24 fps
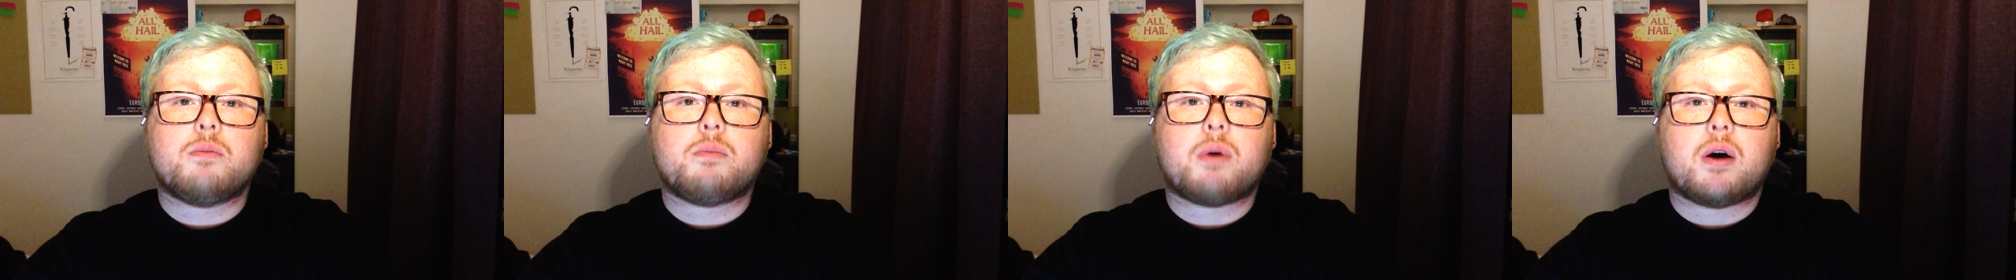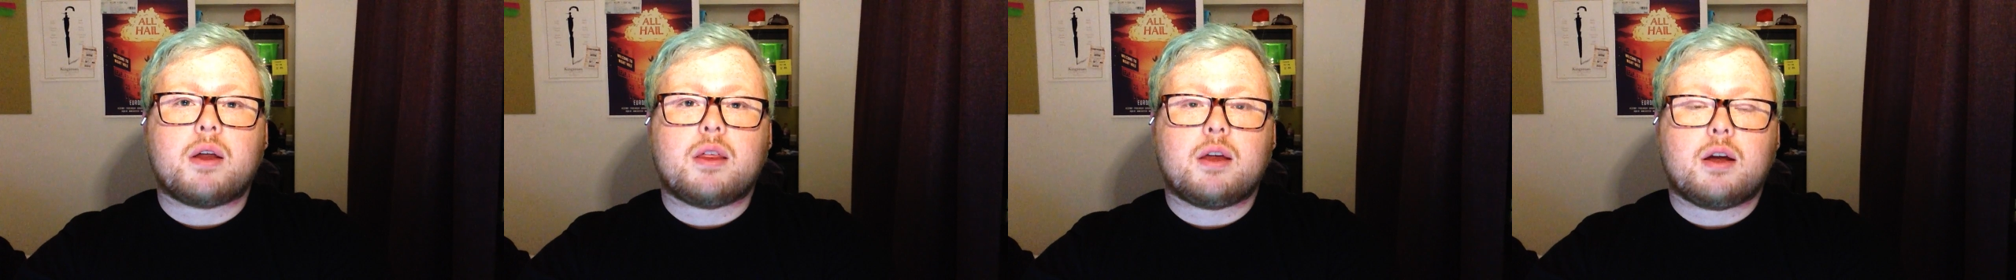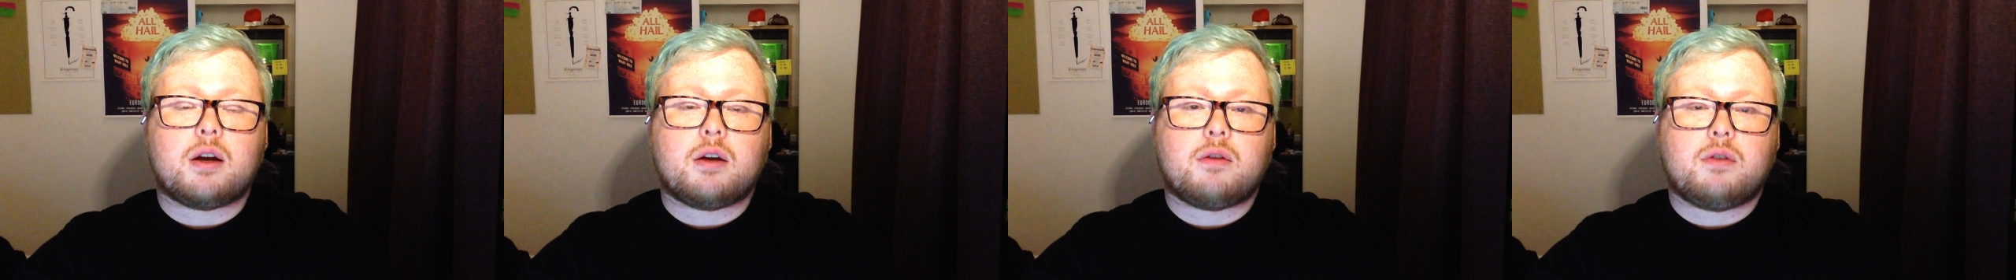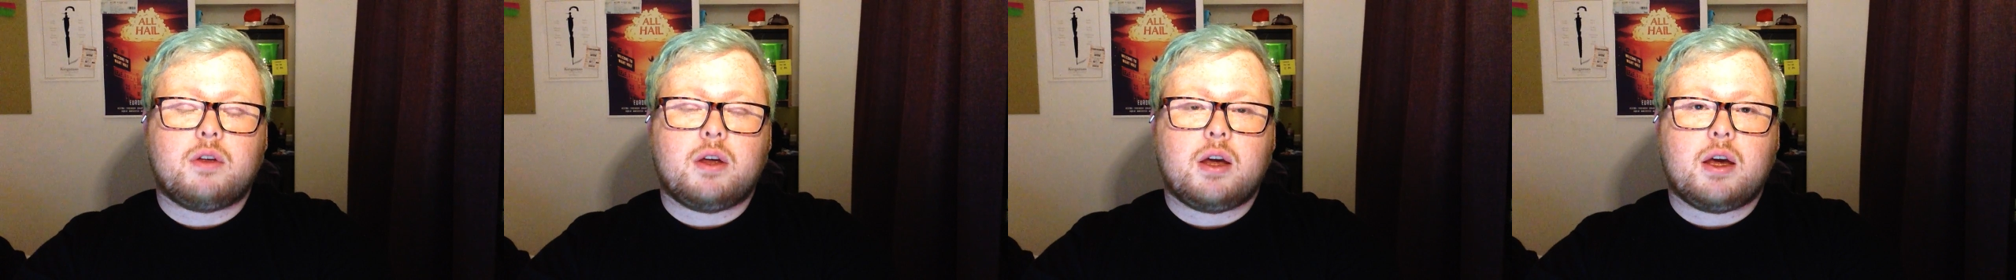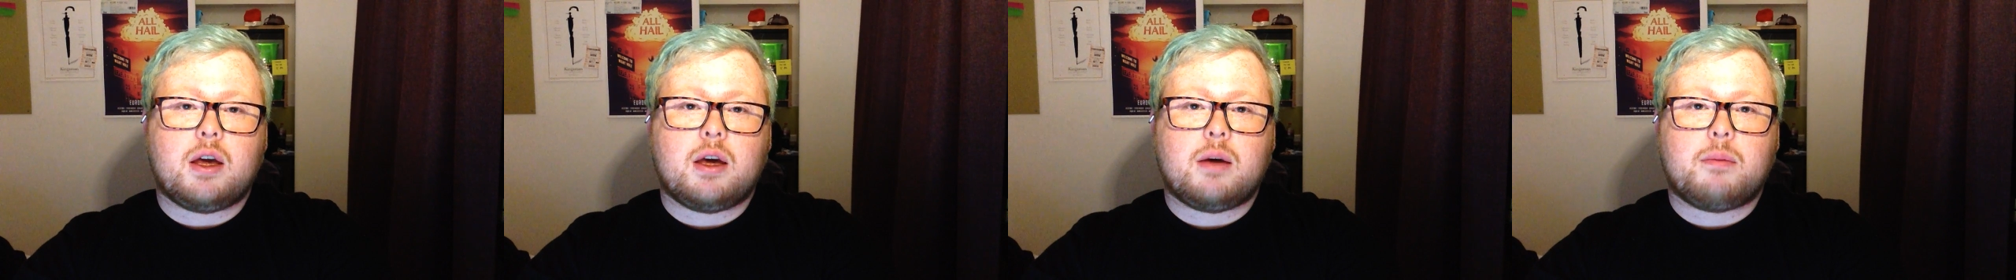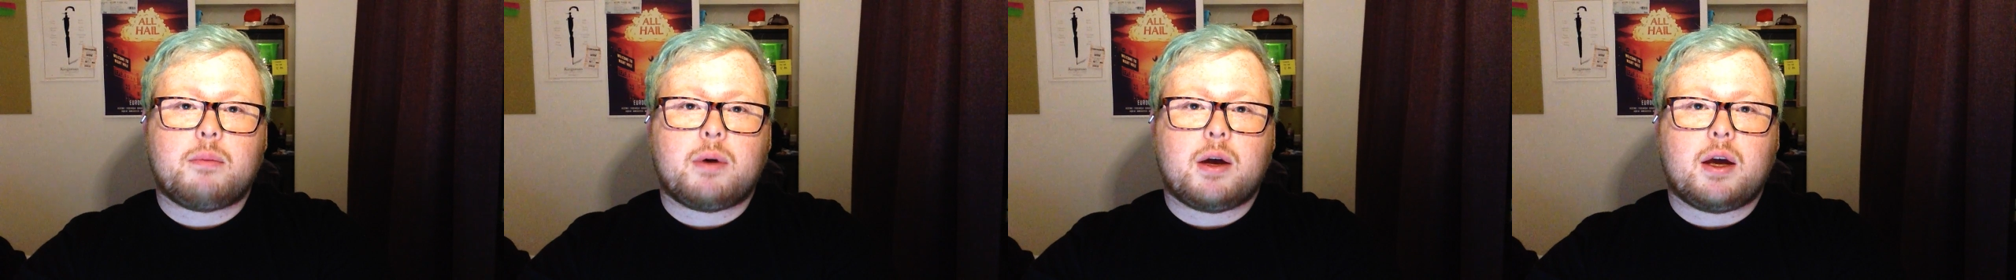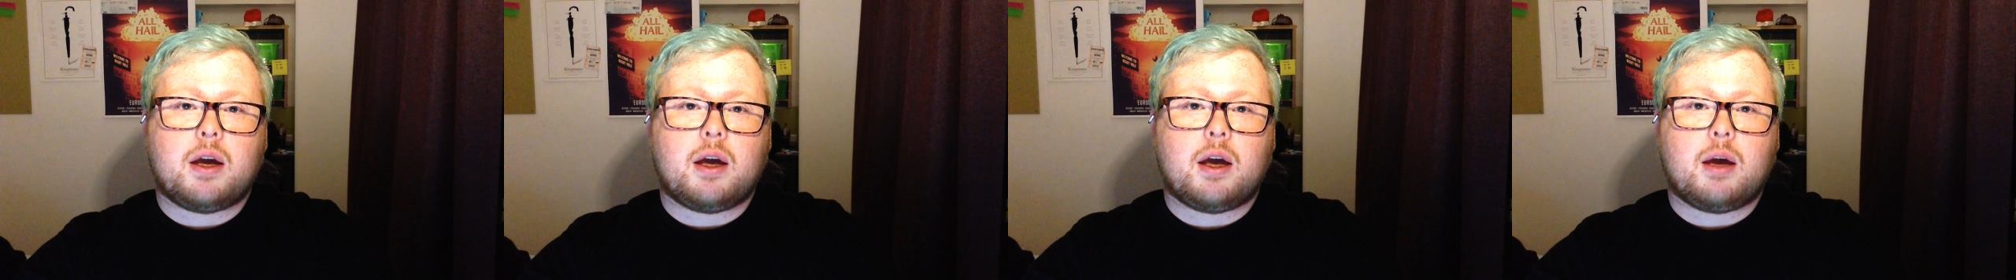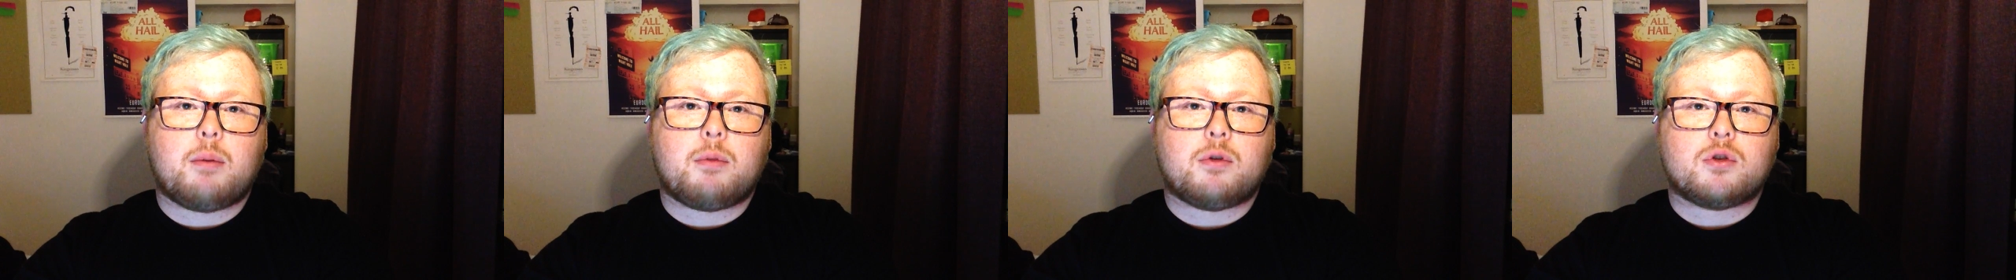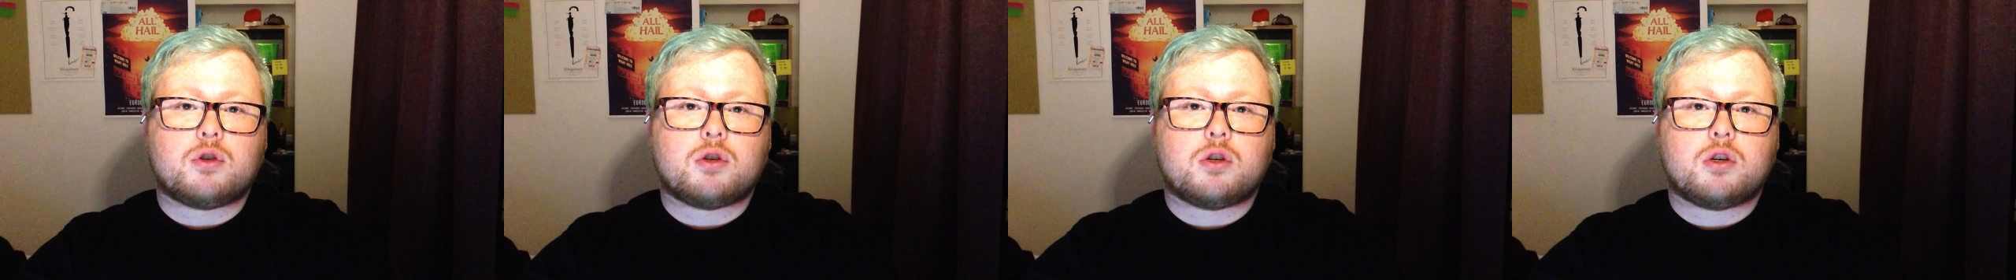by the end of the year, being
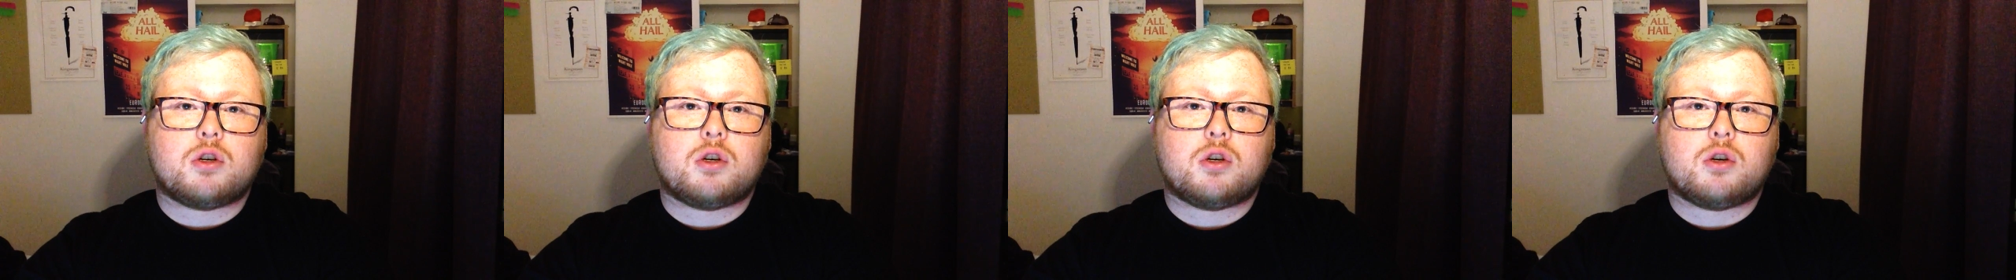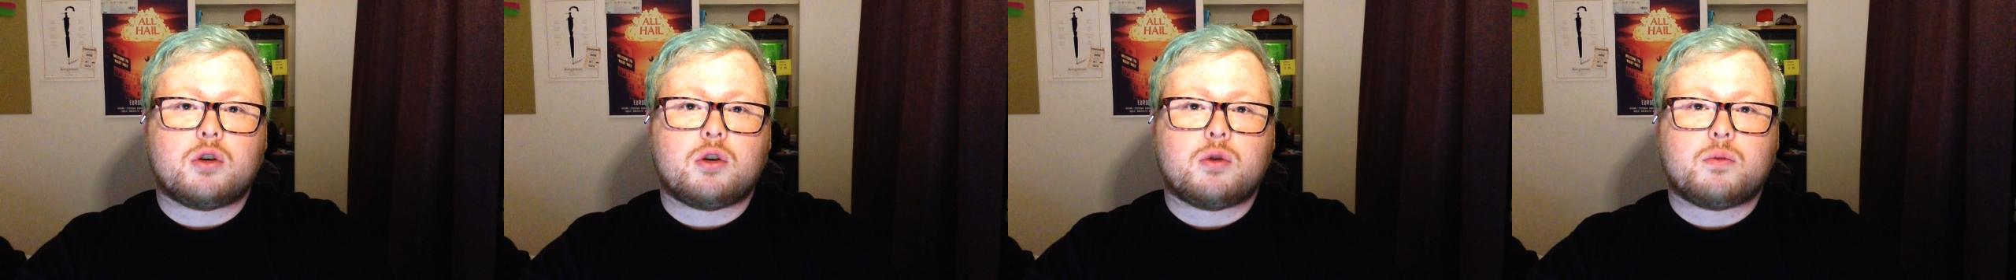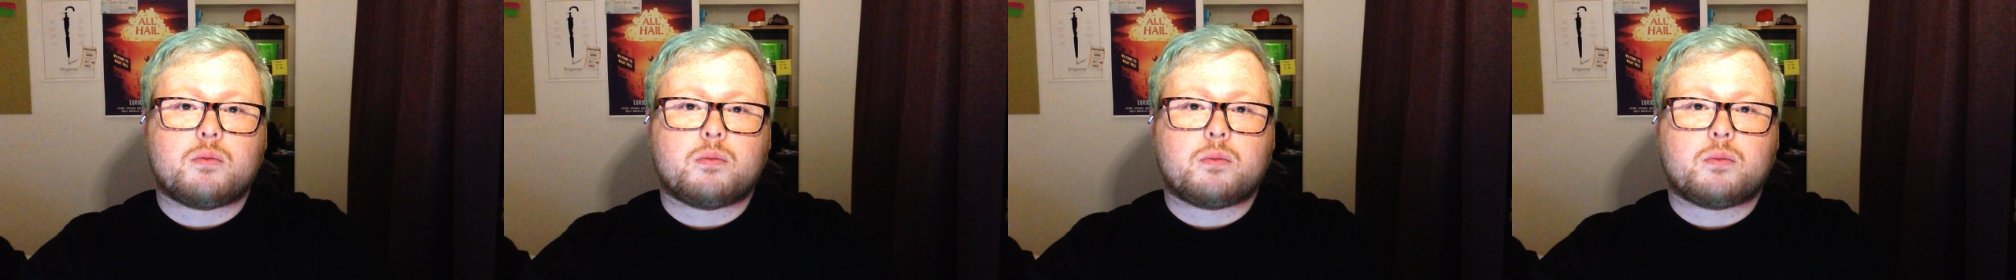able to